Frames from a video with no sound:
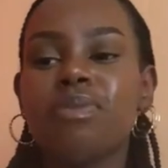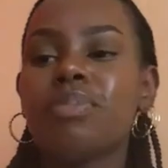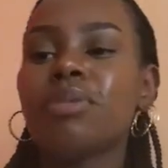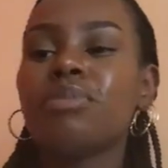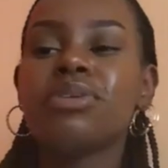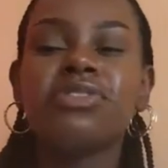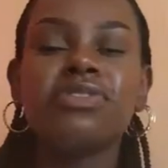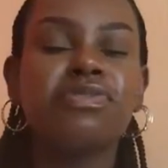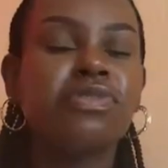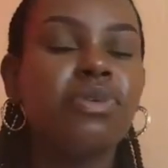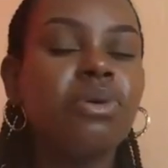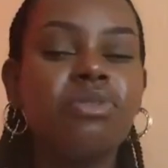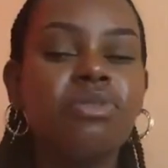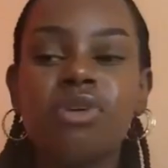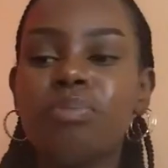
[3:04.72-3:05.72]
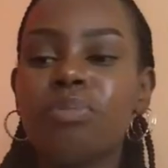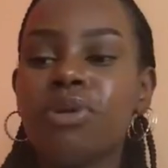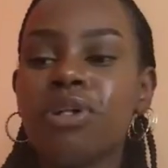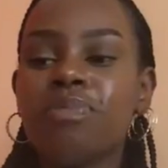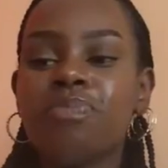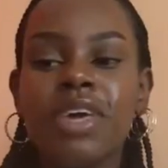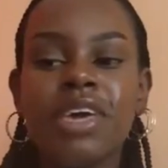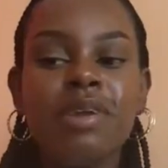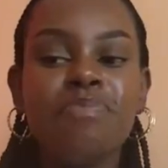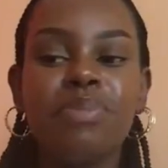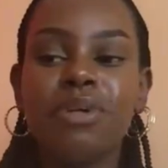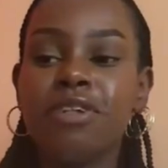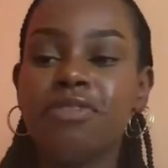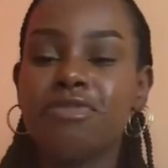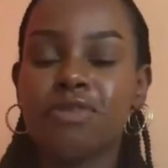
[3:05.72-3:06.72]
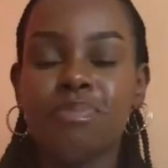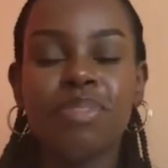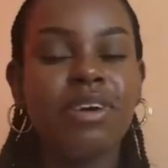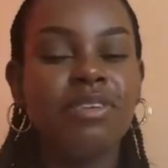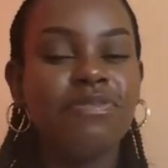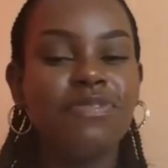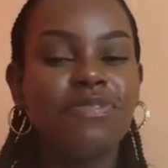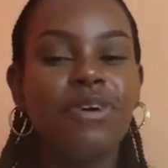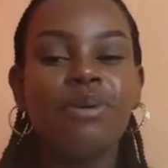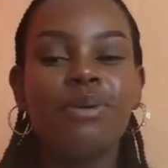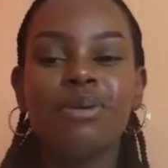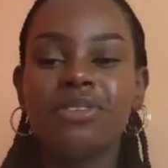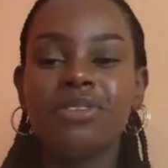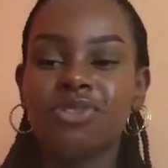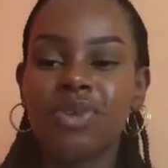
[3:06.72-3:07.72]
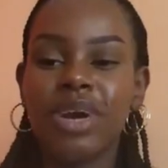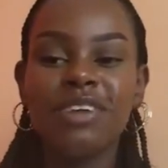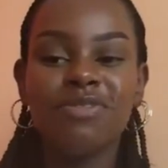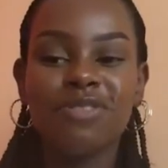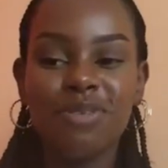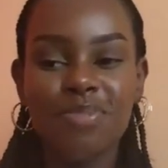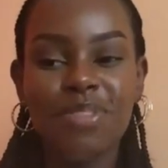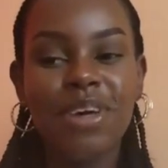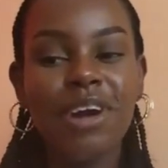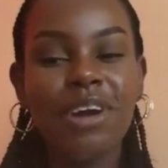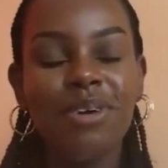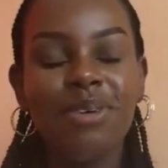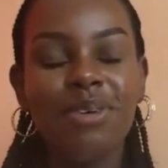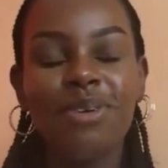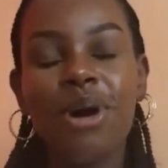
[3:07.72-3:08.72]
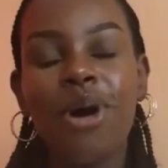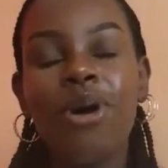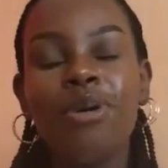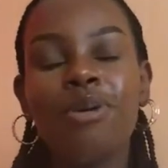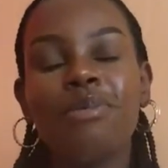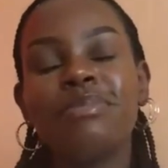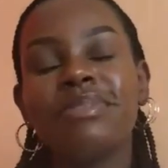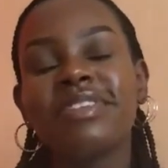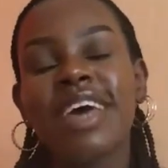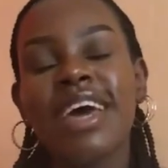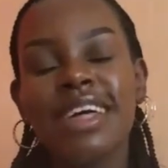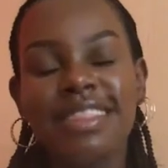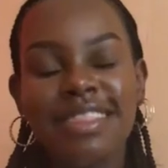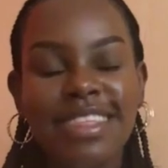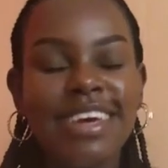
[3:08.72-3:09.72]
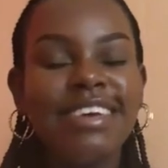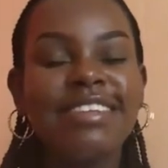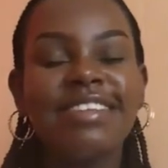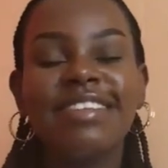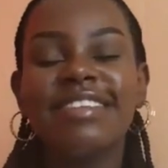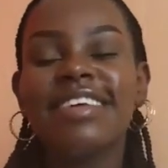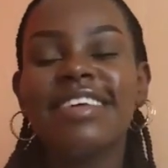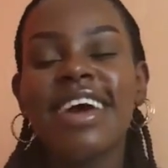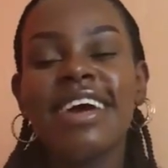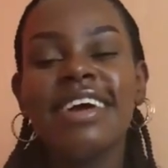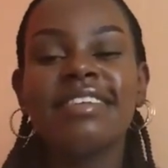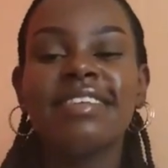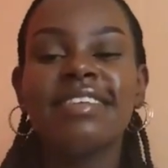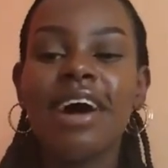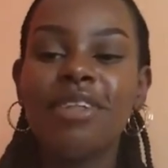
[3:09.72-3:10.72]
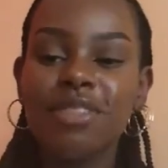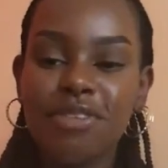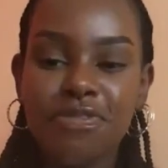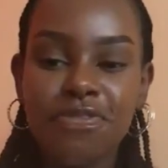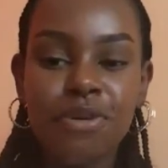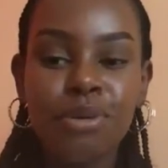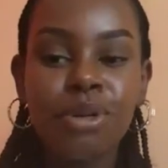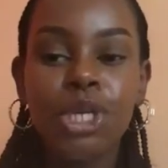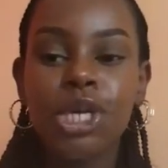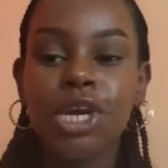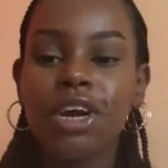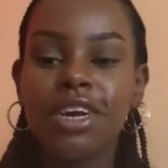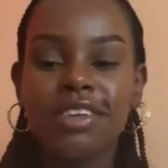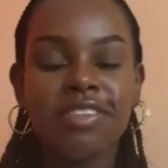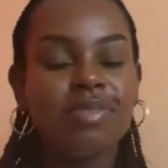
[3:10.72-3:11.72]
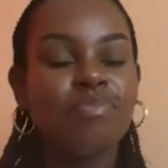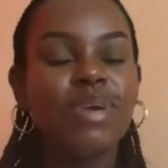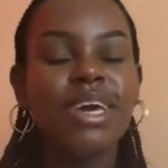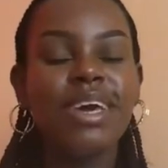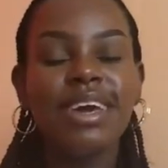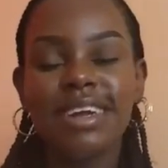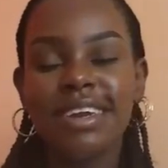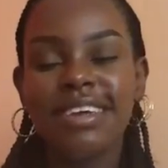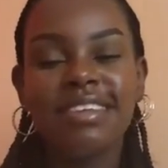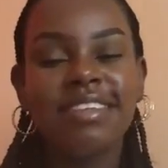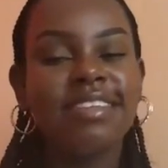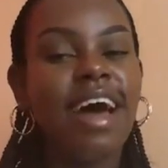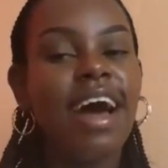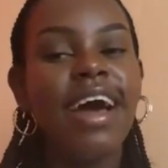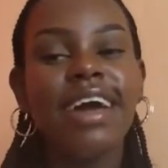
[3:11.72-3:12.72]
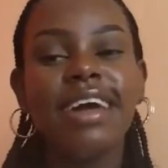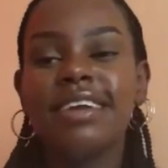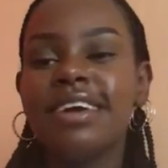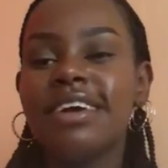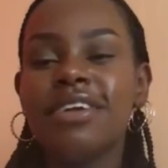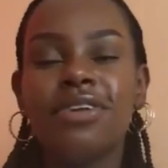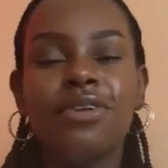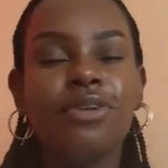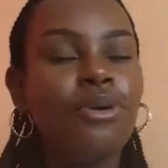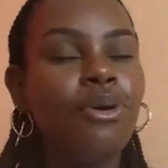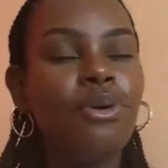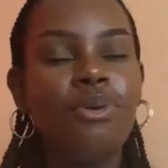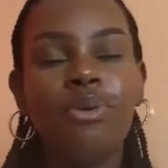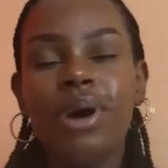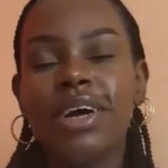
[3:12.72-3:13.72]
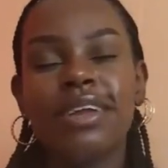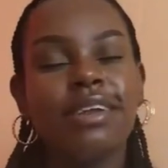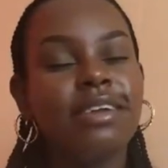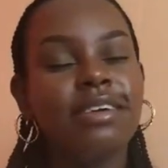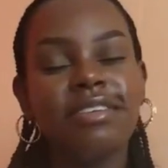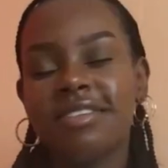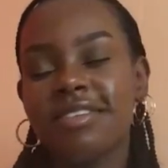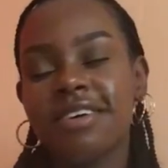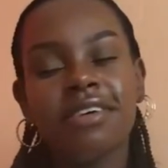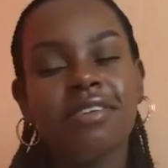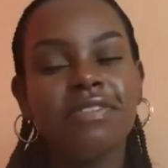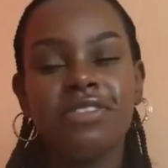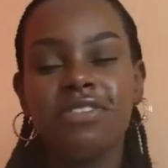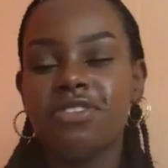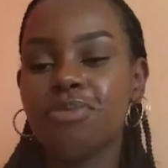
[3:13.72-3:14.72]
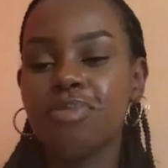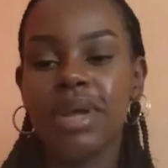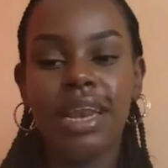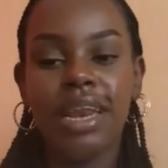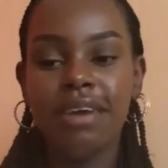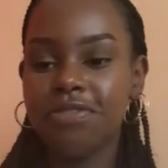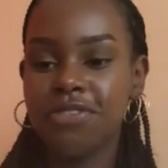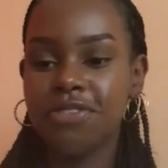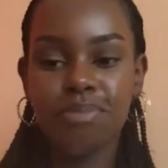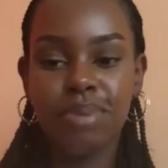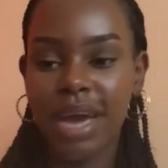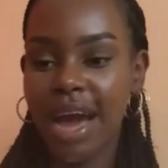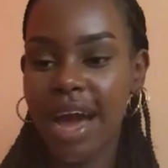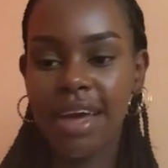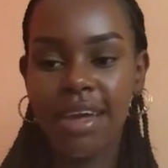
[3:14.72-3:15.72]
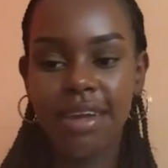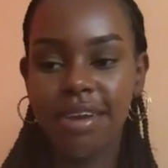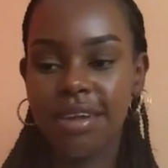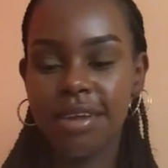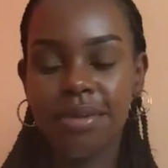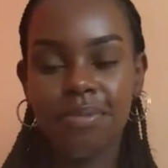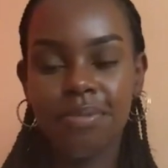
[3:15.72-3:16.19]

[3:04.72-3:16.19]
from the most vulnerable people from their phones, right from their own homes. This is how the future is being designed, and no one deserves to be left behind.